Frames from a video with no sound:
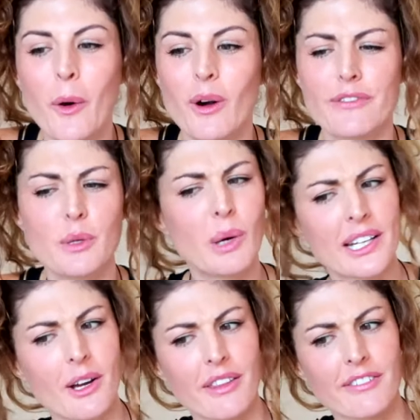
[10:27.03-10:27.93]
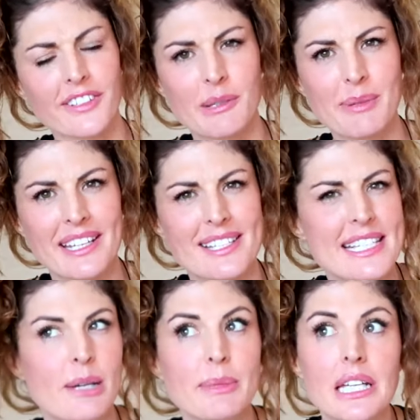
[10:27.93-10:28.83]
or if you want to go to the Philippines,
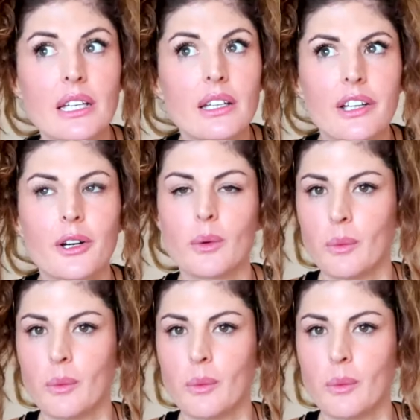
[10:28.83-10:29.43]
tell me, you know,